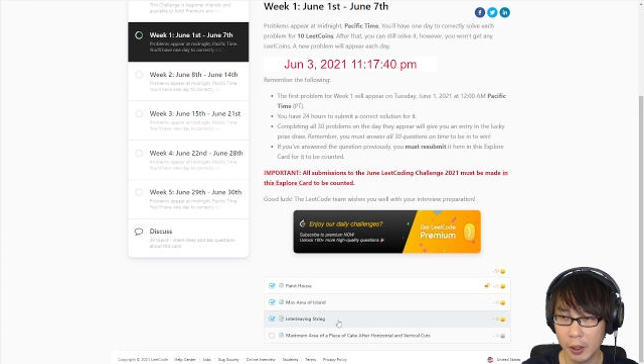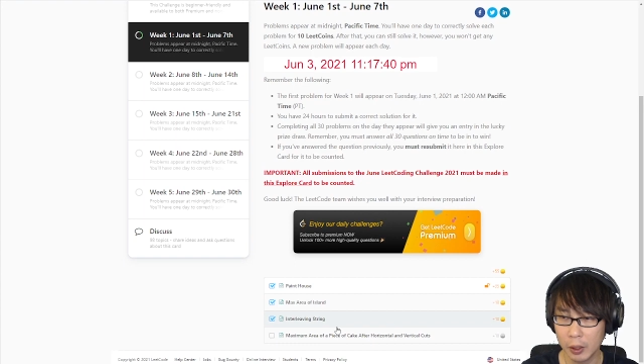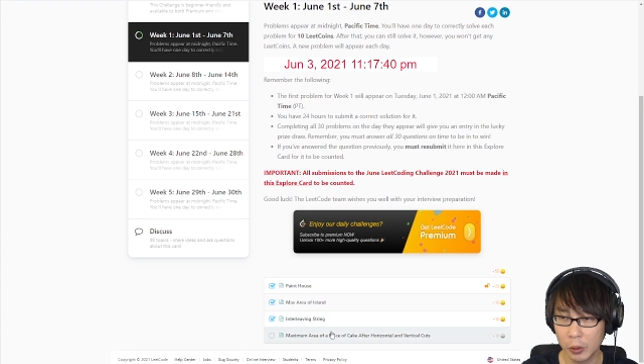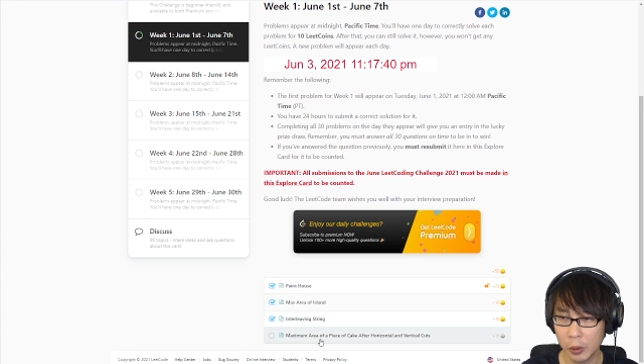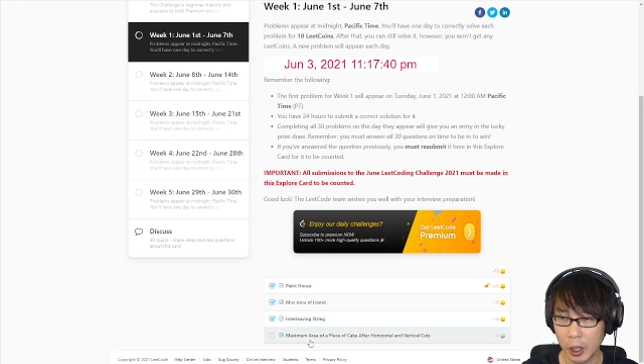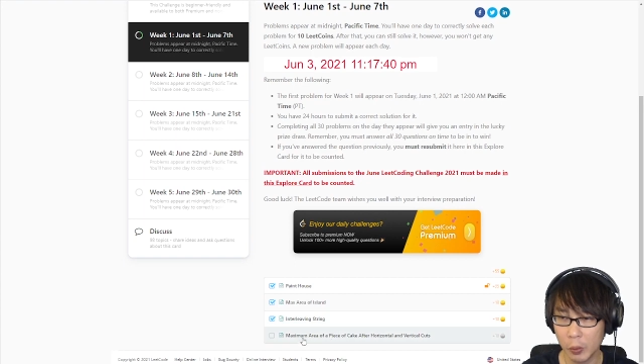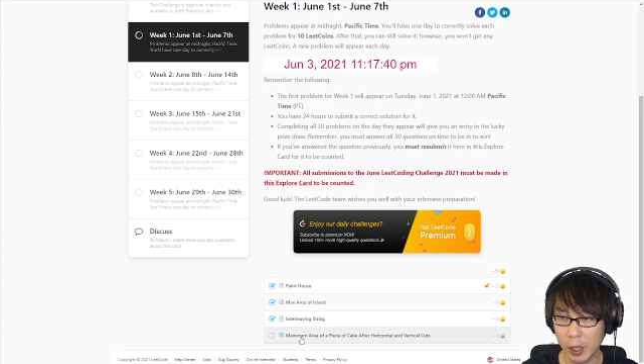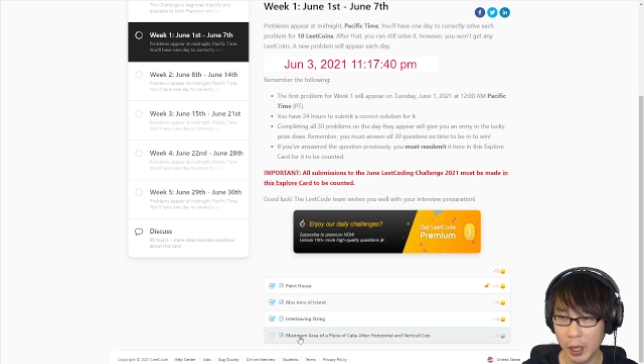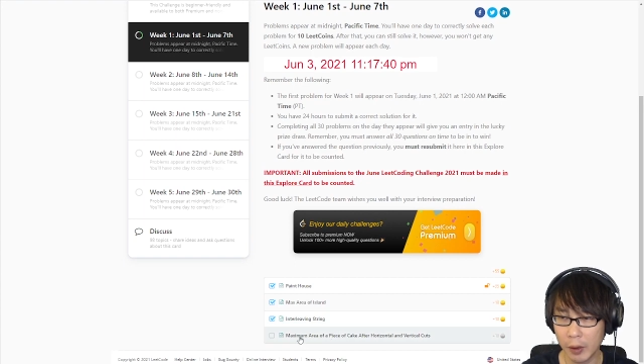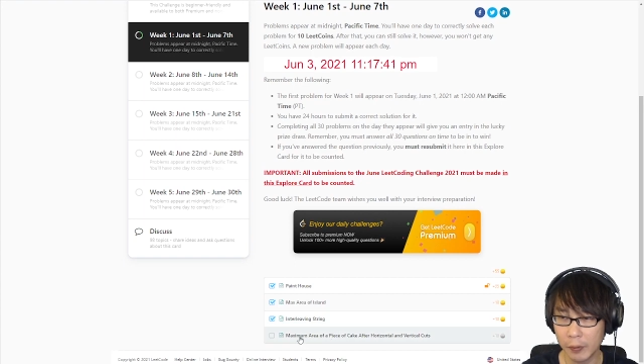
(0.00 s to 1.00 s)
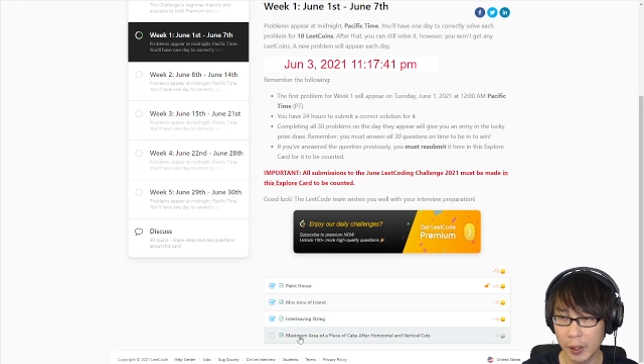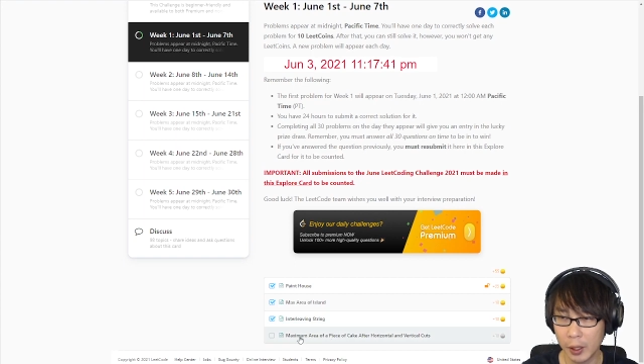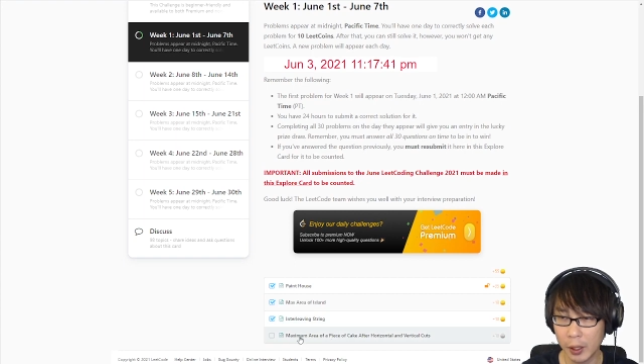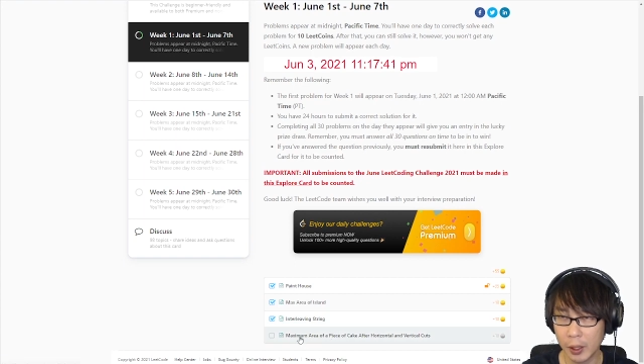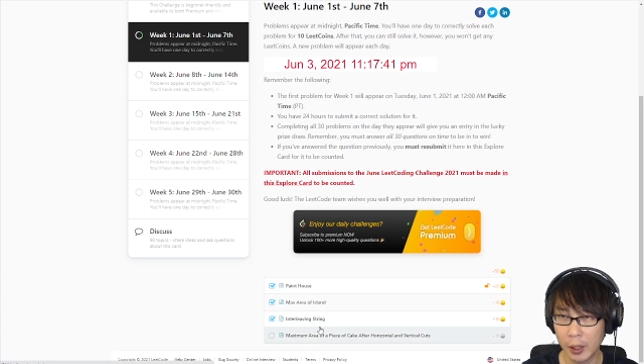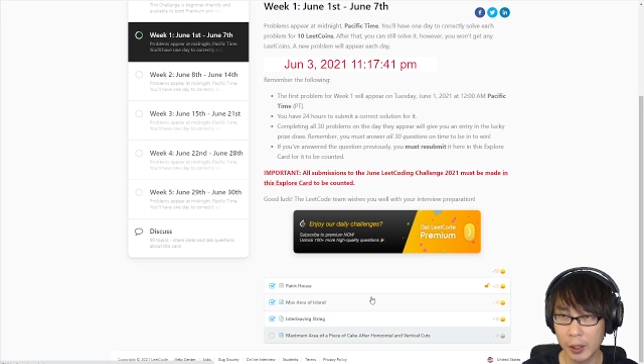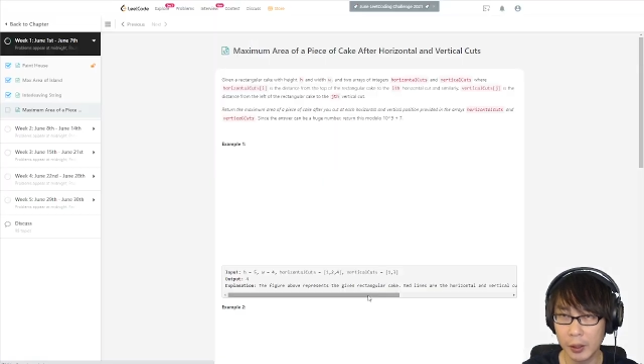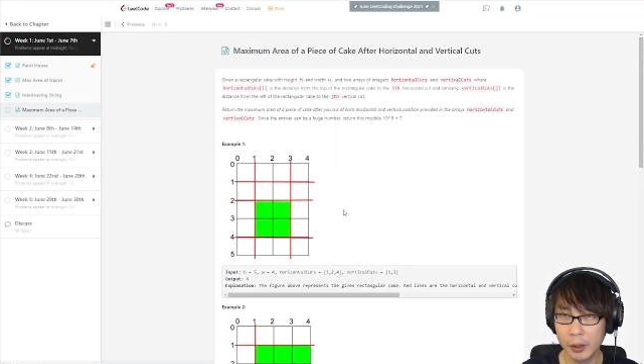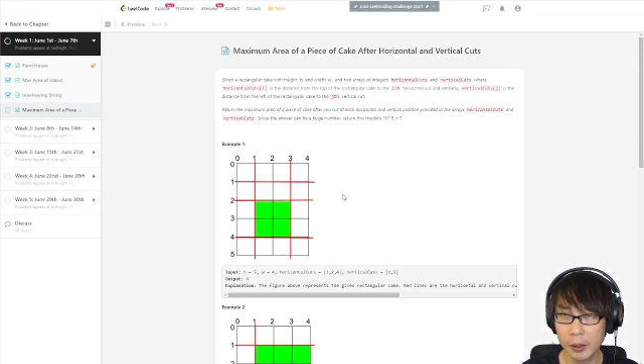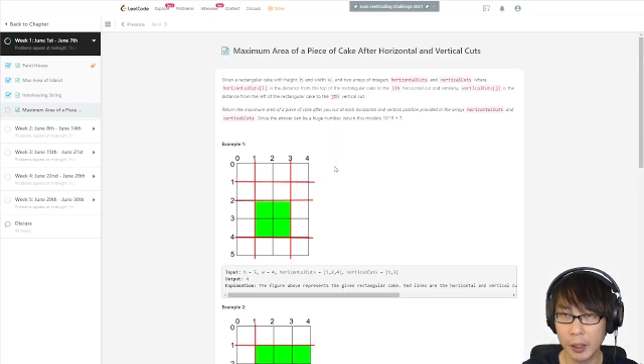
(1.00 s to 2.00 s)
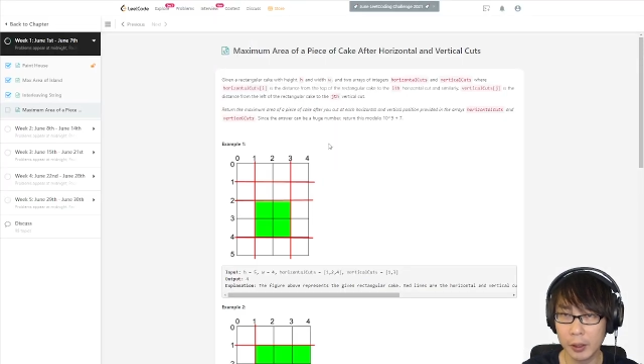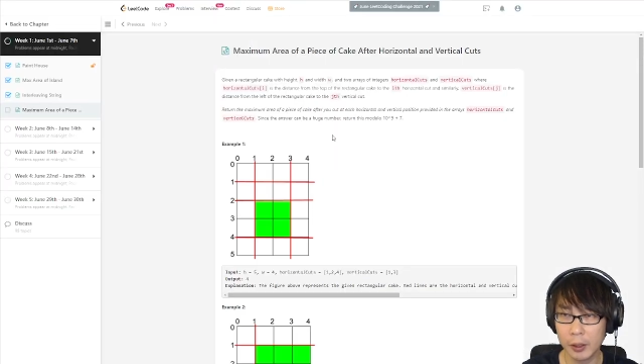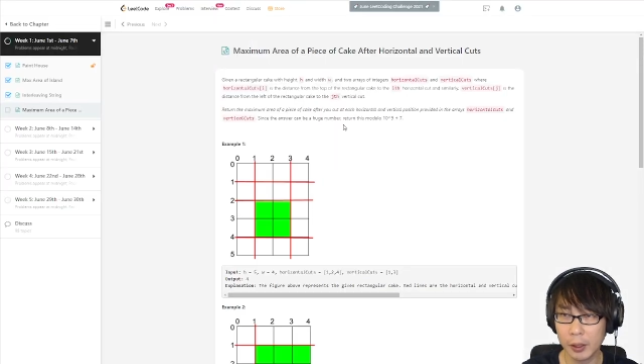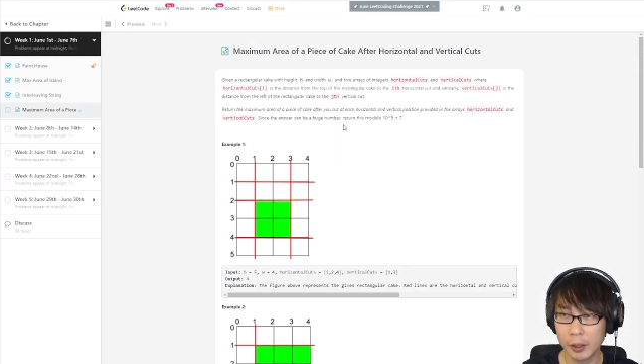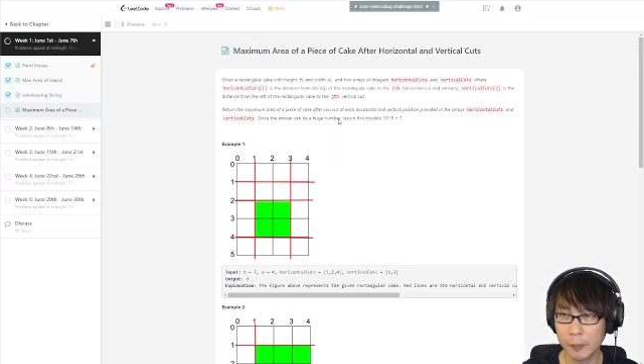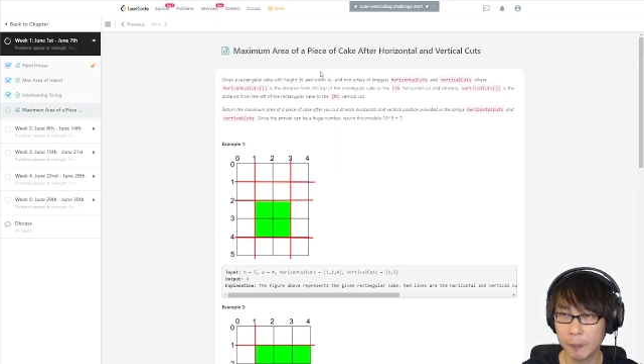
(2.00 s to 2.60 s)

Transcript: today we have let's see,